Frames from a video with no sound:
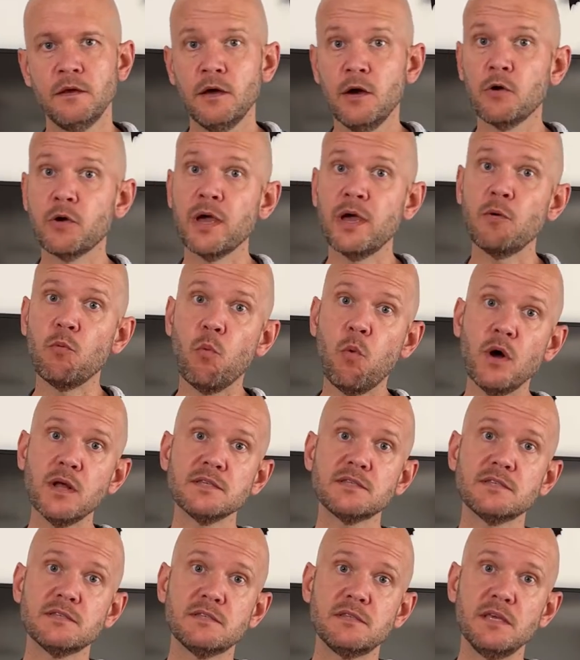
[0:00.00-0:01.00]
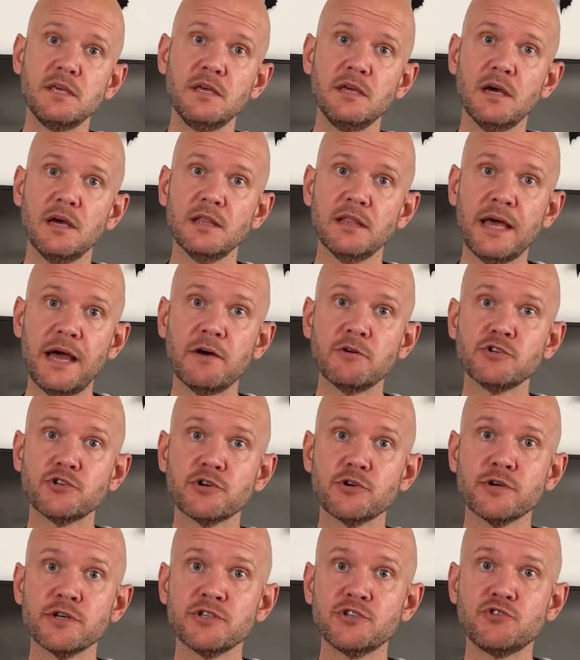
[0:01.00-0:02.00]
Okay, once the
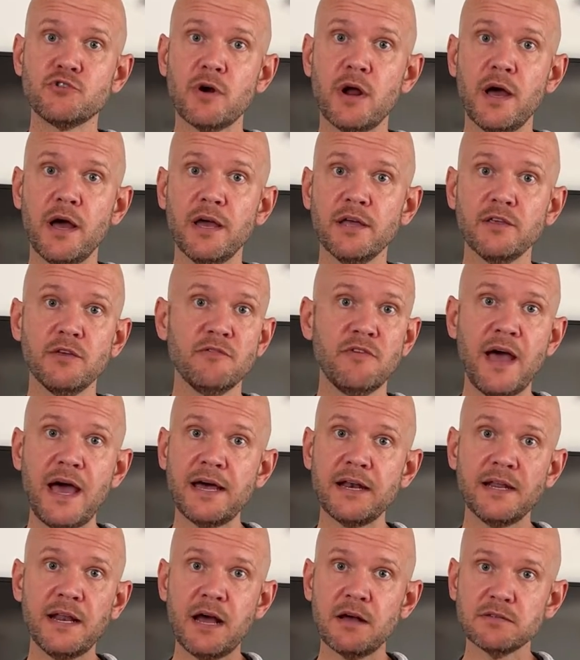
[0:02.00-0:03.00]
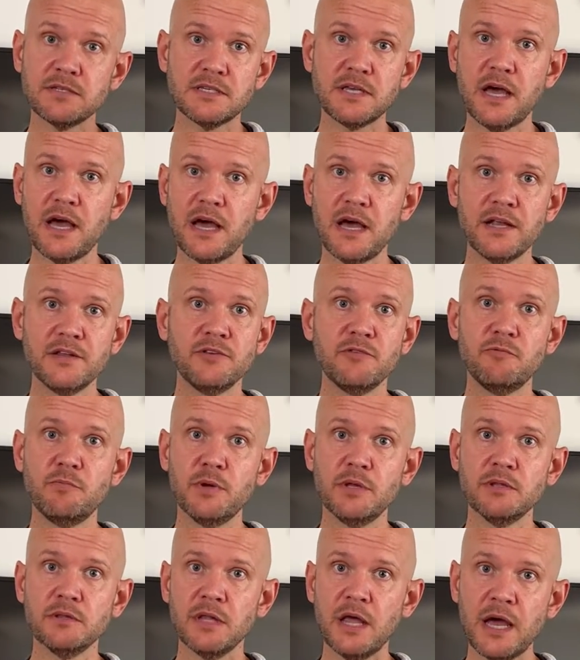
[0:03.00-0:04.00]
lounger is dry, you've had it outside, you've
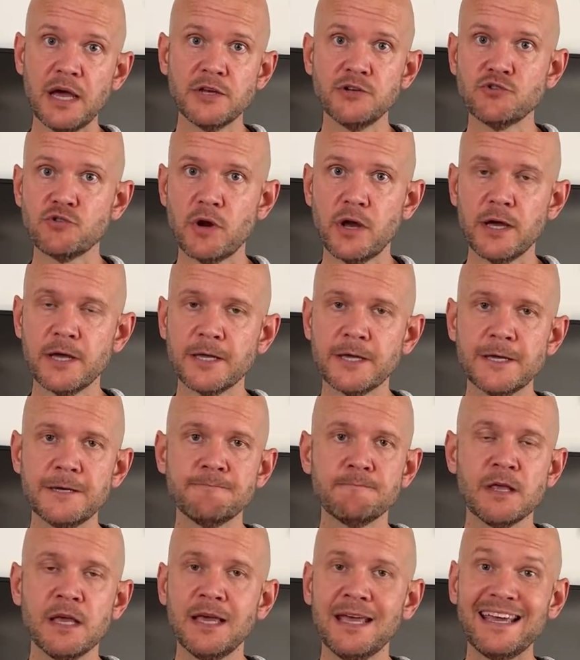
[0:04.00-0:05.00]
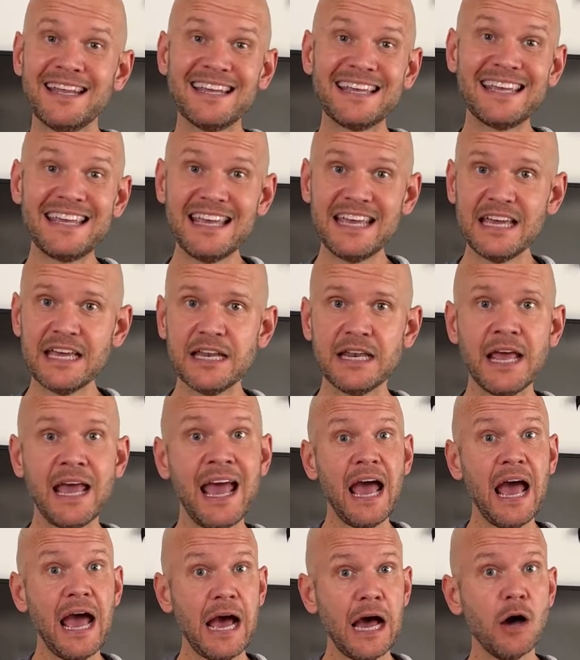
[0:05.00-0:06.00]
been line drying it, and again,
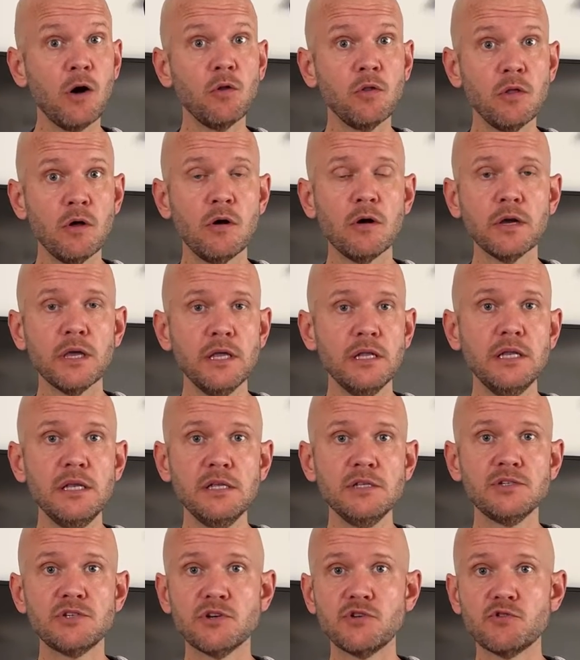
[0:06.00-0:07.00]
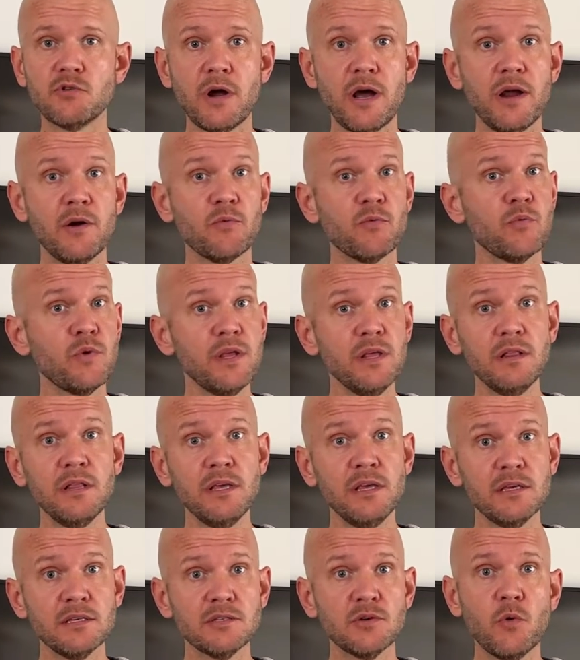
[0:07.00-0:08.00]
how long it needs to dry
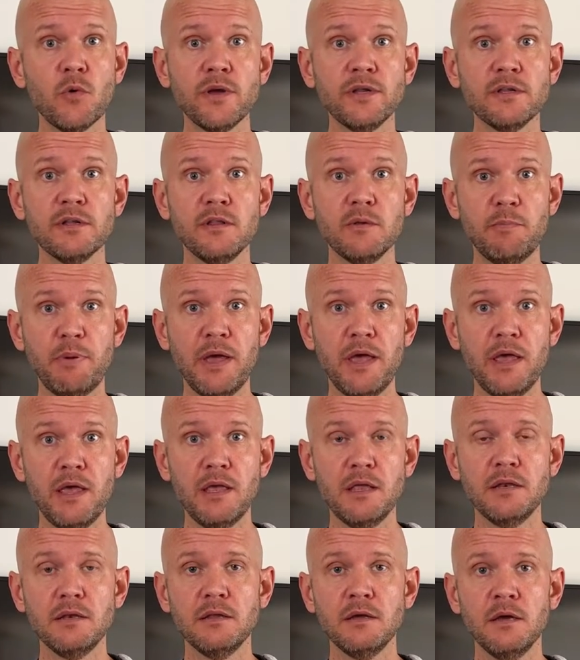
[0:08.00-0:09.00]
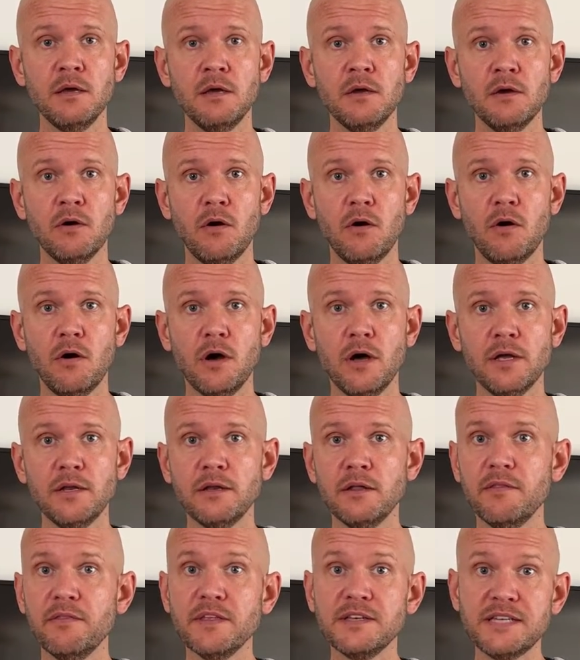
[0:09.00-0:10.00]
really is going to depend
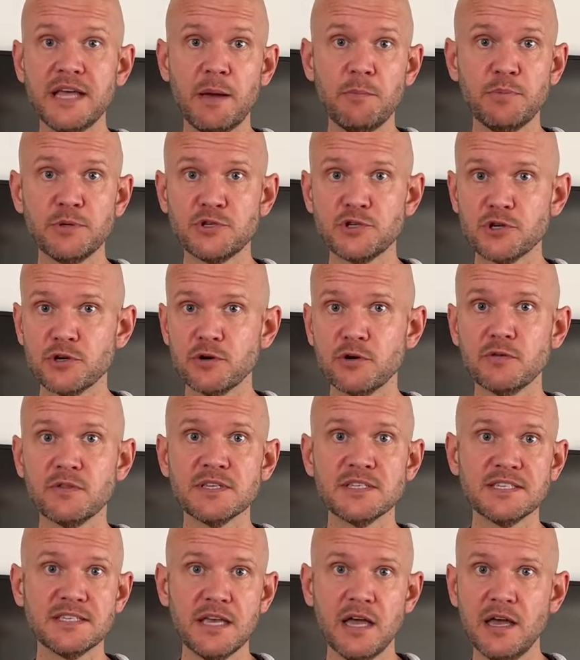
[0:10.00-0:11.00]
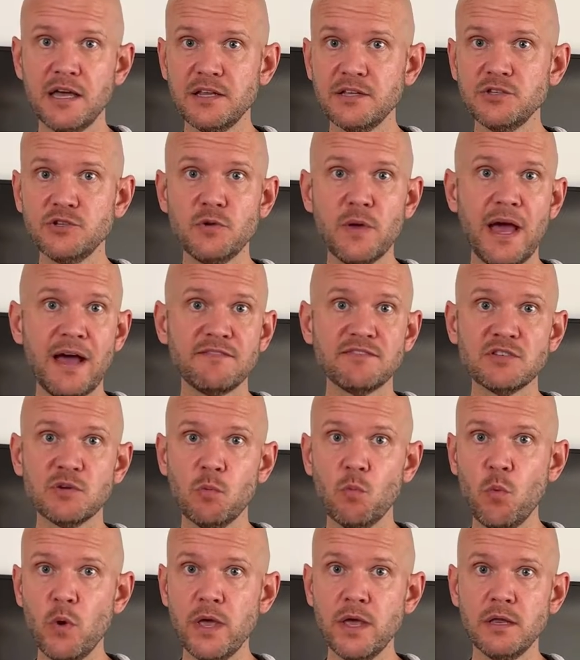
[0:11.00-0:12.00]
on the temperature, the sun, do you have
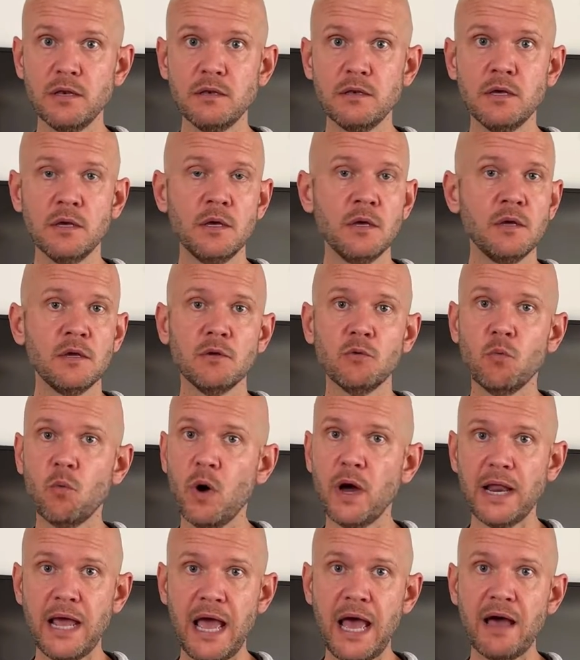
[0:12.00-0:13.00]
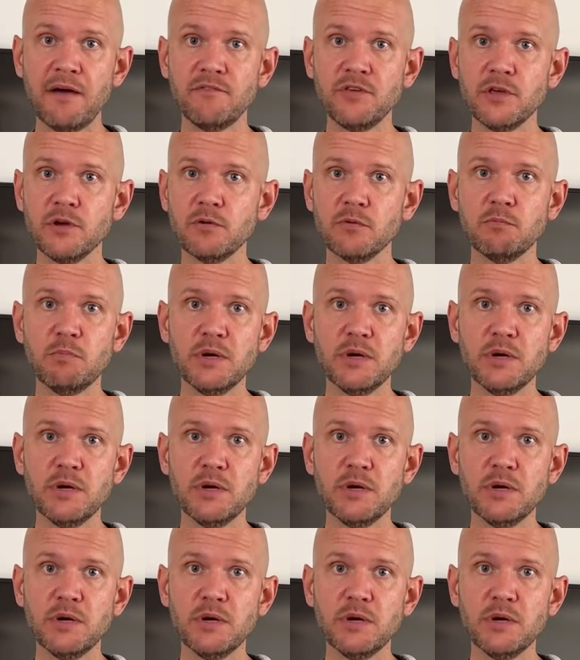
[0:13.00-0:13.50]
some wind, what have you.